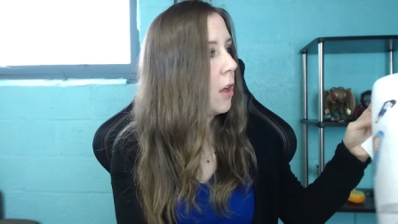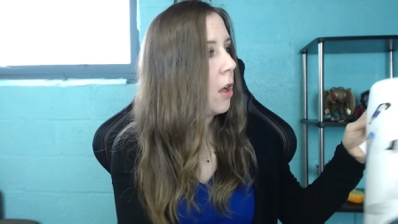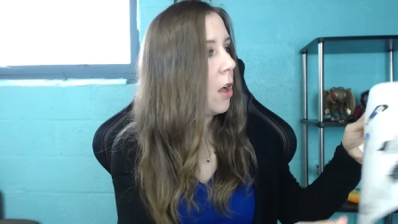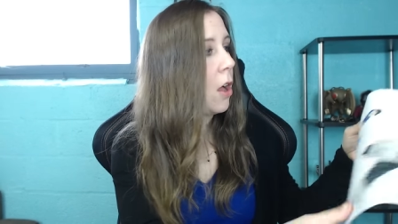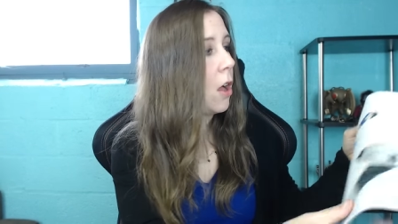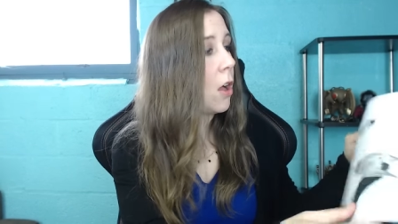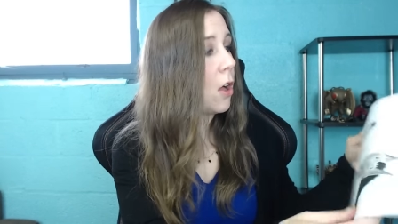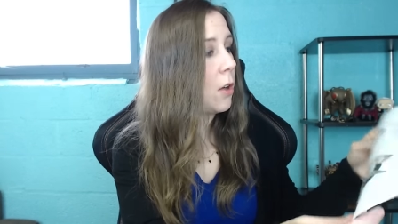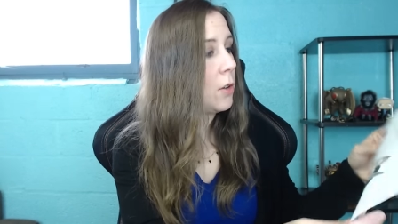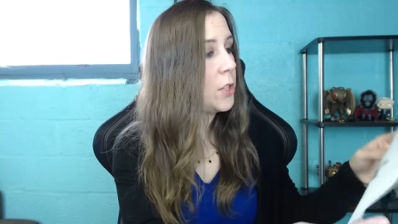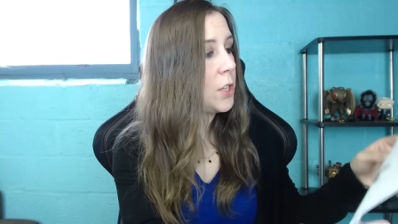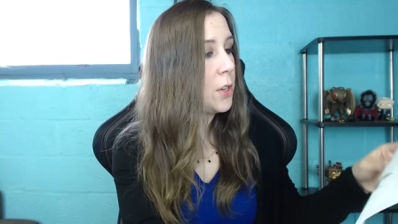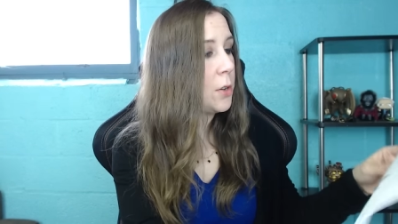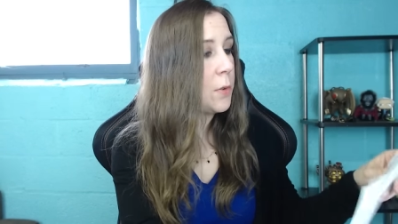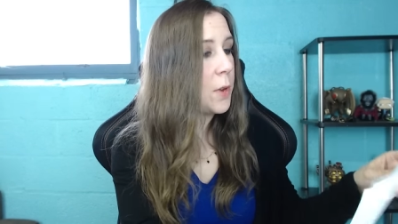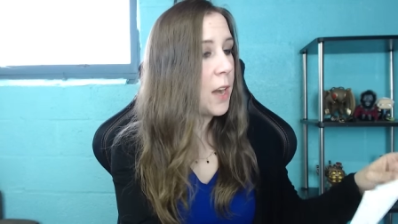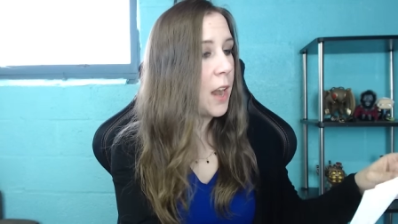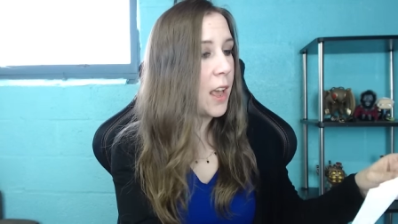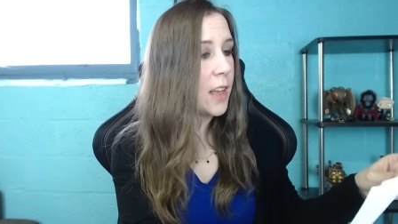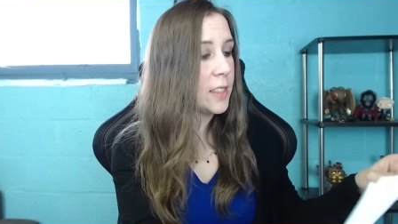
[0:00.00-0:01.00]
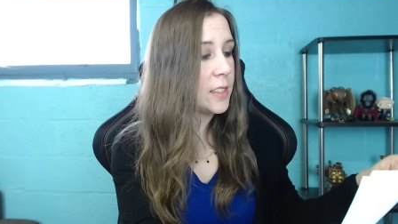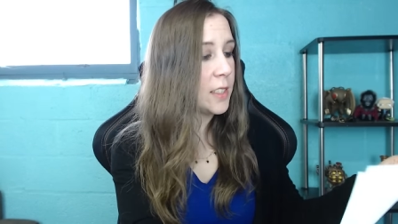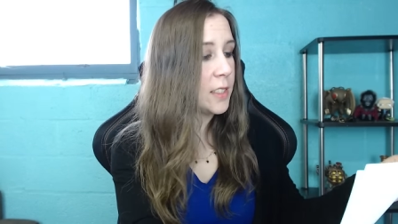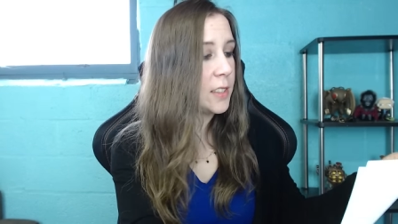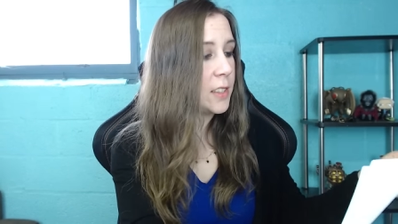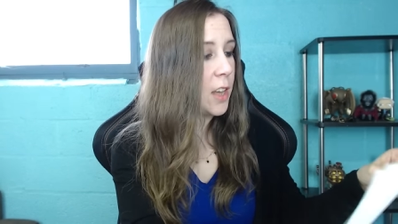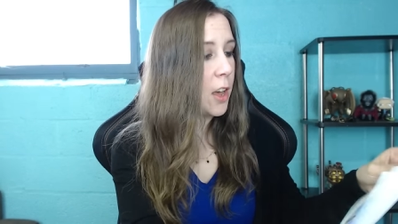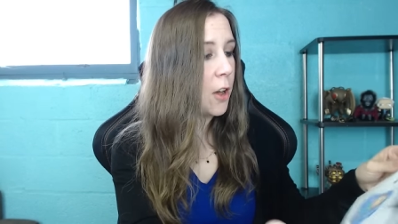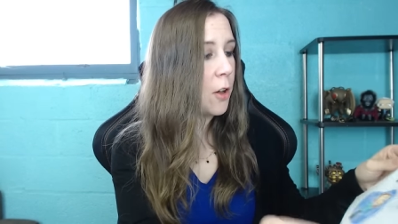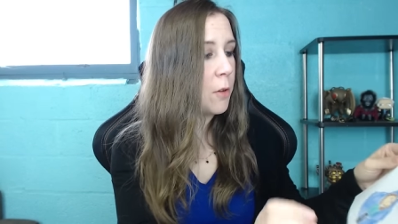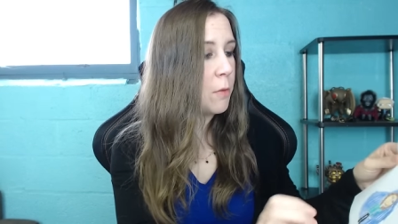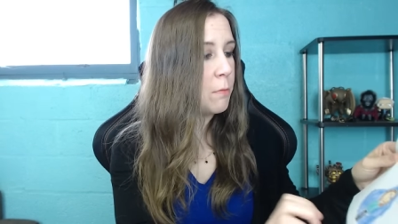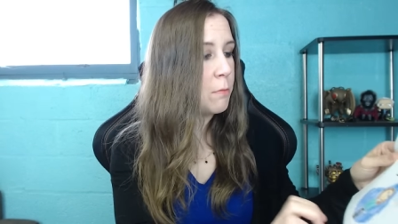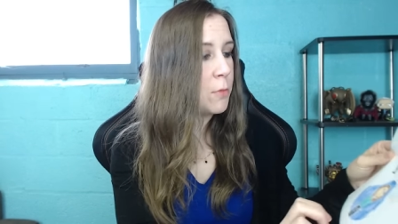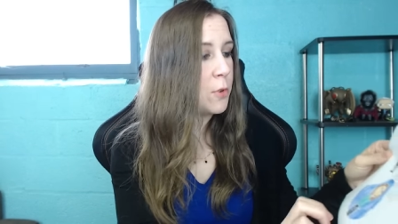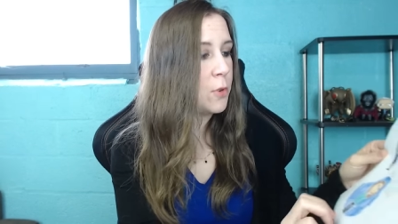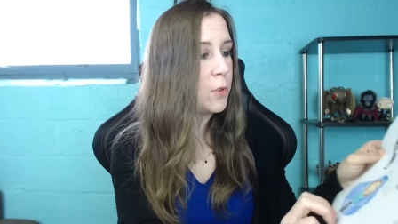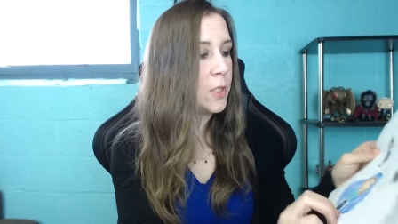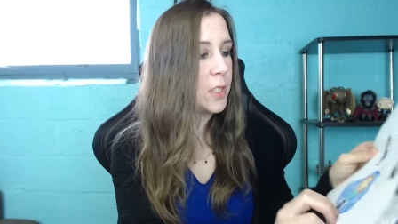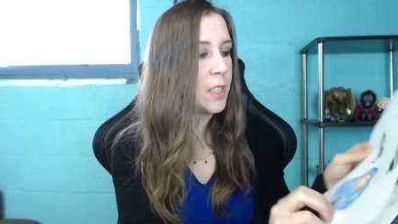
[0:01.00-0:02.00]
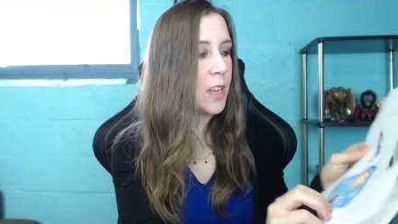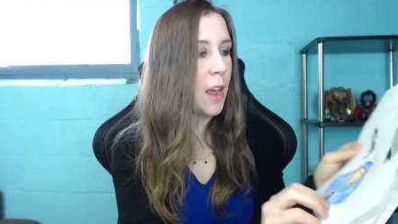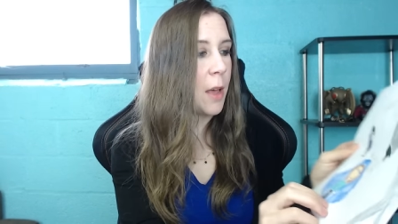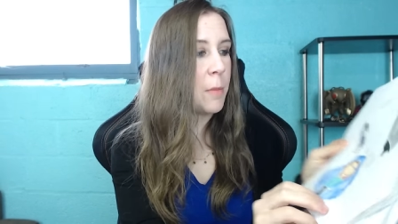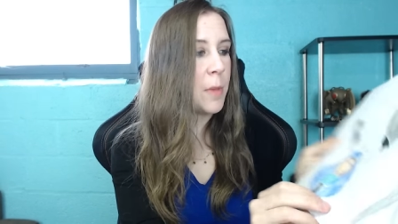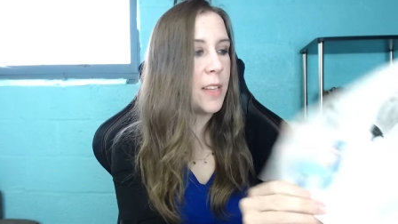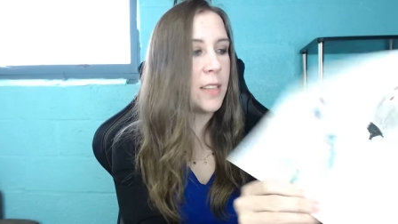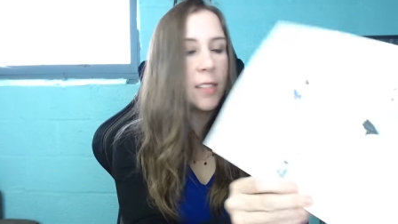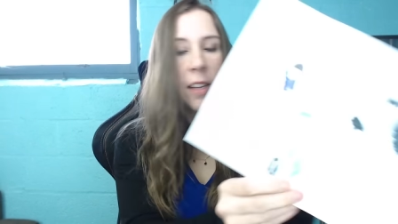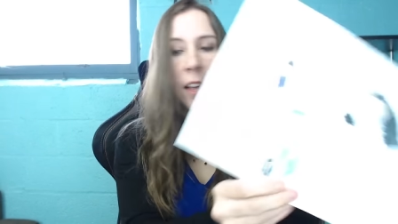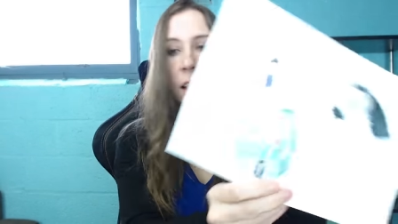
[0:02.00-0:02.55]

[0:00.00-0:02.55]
Oh, you and SSO, Moon Diamond,